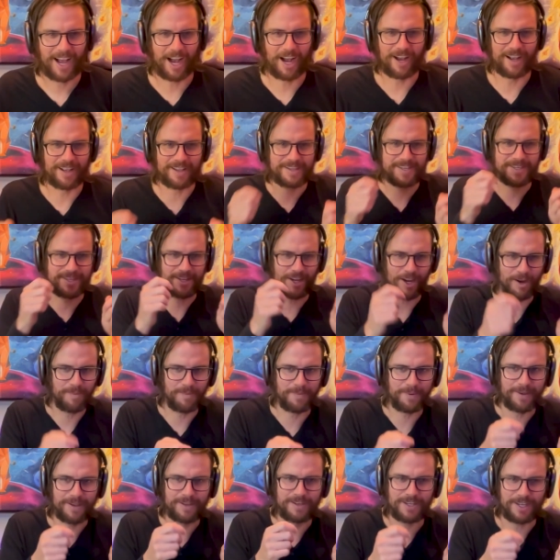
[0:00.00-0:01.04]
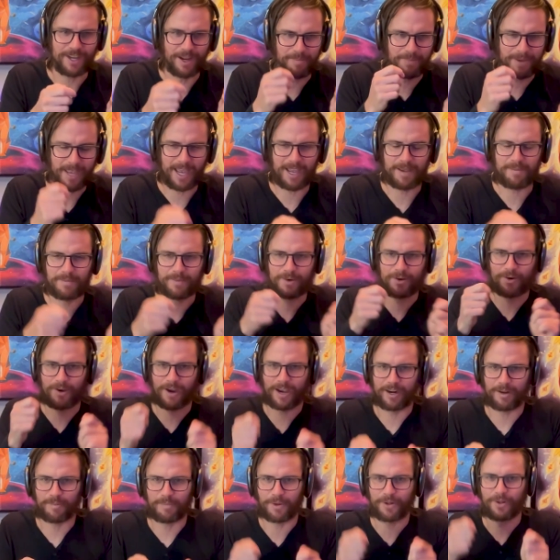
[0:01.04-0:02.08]
subgame
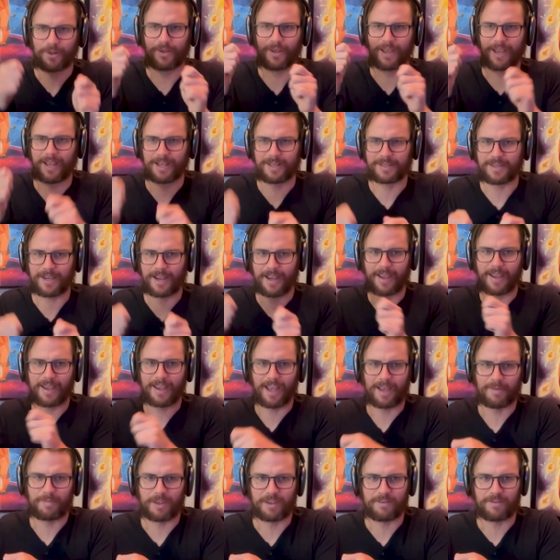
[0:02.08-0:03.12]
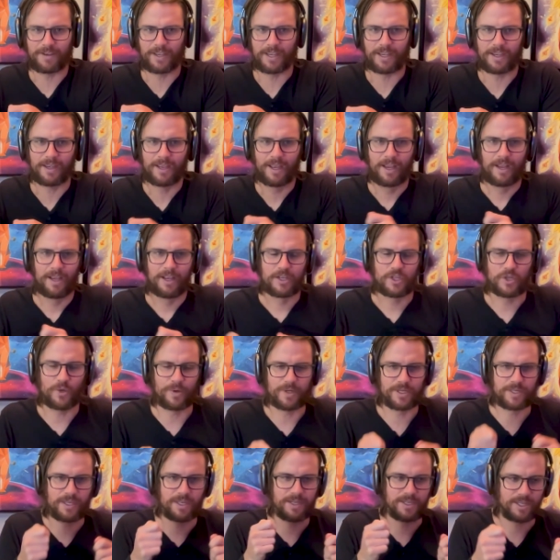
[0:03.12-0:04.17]
credible anti-MEV. So
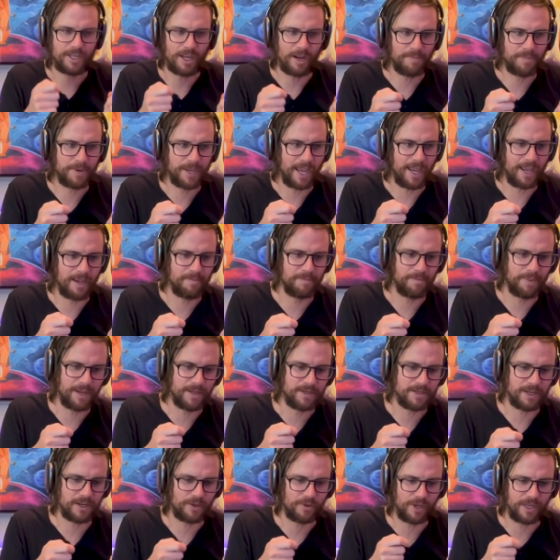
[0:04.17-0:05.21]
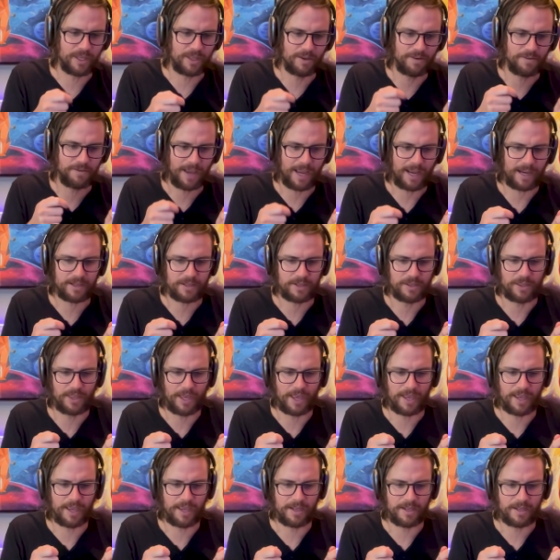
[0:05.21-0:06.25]
is the subgame basically the fact
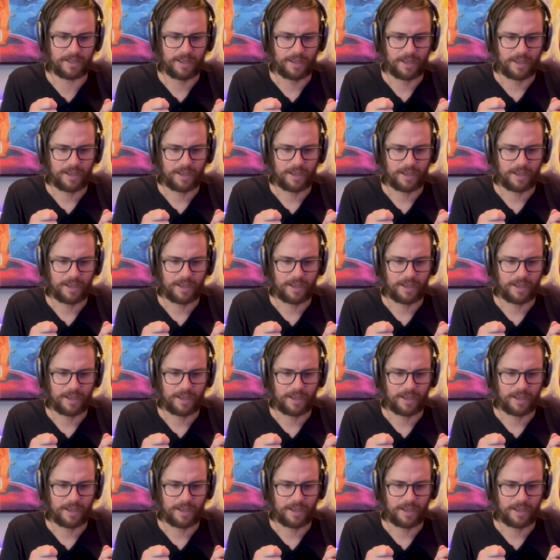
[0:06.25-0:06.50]
that